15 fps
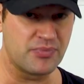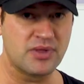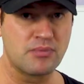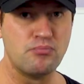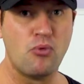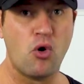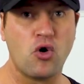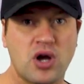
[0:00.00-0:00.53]

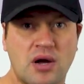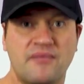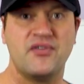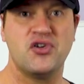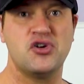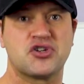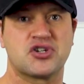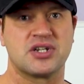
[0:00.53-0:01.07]
more
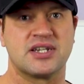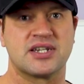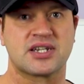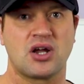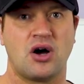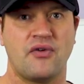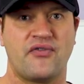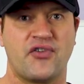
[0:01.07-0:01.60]

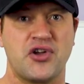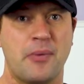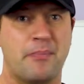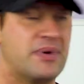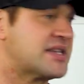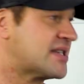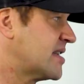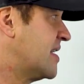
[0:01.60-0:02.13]
conversions for your
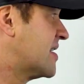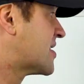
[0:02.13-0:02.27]
business.